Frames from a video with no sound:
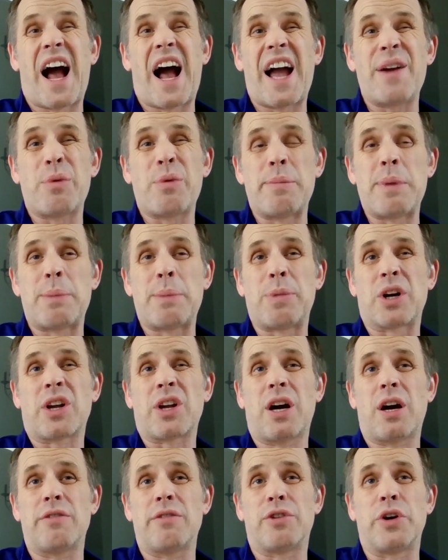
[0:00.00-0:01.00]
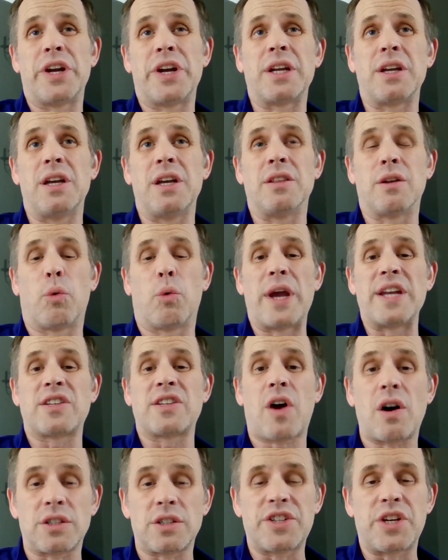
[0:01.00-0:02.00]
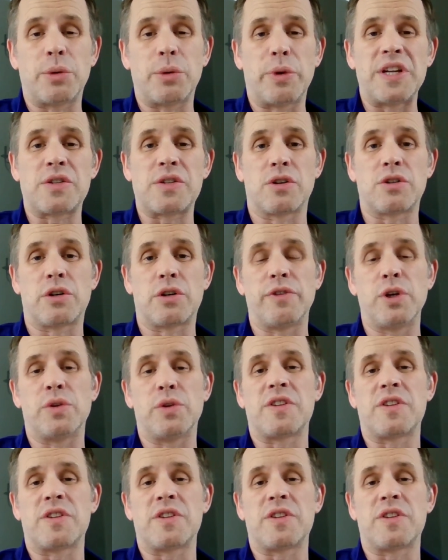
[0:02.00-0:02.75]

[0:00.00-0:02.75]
I remember covering in the Weightology research review.